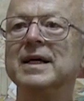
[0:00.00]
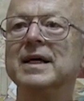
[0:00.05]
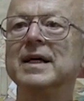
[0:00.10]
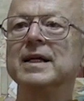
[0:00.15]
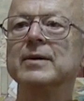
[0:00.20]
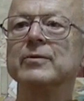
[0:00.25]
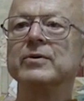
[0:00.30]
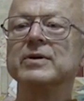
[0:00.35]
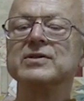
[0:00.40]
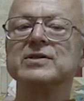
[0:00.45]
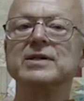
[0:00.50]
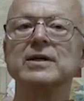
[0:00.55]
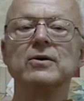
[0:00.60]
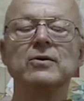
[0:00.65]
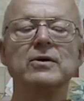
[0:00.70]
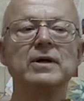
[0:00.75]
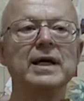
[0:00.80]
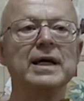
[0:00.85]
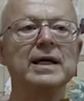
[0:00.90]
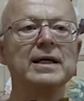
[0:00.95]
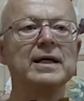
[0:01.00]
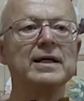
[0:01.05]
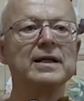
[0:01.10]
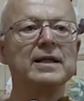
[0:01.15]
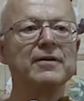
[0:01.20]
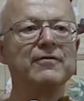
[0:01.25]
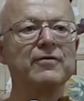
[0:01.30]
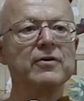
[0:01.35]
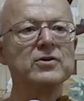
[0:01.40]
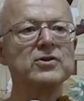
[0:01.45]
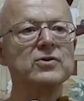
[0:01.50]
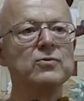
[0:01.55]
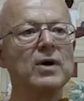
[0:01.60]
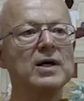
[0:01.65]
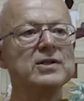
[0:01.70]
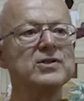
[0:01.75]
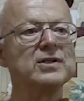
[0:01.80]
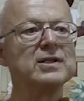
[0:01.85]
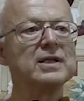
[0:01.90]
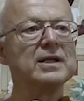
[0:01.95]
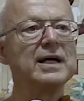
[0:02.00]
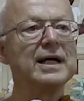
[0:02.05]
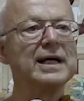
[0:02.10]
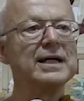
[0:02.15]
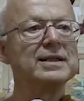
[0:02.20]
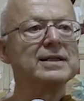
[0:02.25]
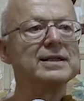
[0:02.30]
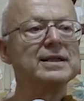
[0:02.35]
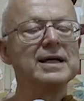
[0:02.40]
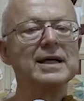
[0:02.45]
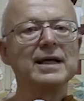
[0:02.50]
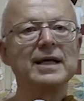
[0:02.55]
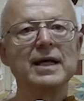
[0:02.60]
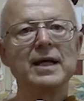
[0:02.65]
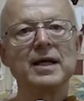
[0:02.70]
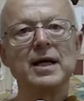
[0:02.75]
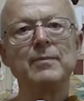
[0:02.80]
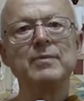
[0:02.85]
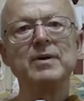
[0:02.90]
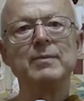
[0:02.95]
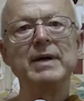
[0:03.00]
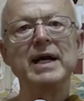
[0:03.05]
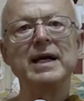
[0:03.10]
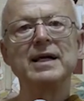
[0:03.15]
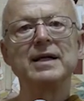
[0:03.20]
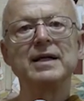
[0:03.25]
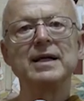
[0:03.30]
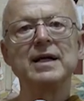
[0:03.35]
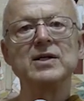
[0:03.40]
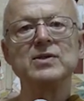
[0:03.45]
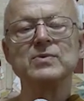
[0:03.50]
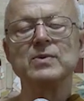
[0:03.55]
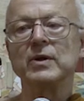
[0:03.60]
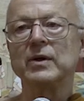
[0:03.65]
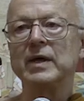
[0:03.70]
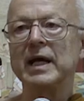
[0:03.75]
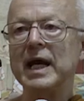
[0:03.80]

And the Buddha said, okay, the first watch of the night, get up and make an announcement.